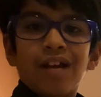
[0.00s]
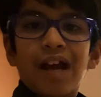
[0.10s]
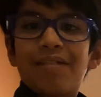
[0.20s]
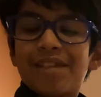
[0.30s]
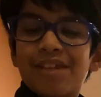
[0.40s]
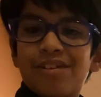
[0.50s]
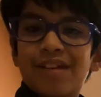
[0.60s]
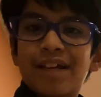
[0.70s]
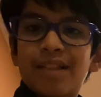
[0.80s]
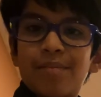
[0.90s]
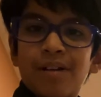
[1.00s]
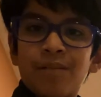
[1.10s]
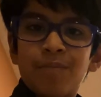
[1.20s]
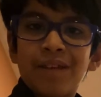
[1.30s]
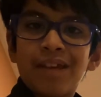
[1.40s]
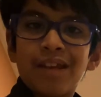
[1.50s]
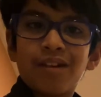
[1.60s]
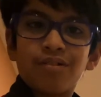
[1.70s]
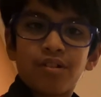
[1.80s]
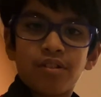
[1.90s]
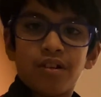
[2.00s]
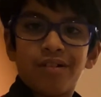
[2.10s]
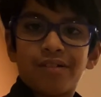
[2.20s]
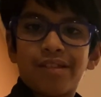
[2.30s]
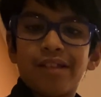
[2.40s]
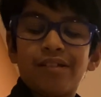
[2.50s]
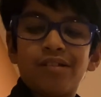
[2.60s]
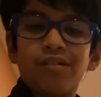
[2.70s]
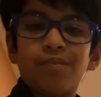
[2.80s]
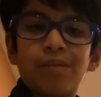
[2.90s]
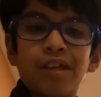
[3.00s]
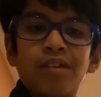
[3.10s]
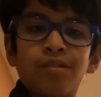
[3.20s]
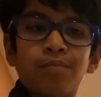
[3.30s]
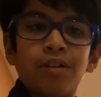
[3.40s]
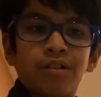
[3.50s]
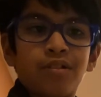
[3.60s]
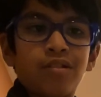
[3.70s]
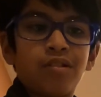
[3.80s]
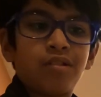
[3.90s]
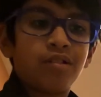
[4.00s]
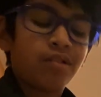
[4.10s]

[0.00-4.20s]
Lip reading: I'll teach you guys about piano songs and good piano books.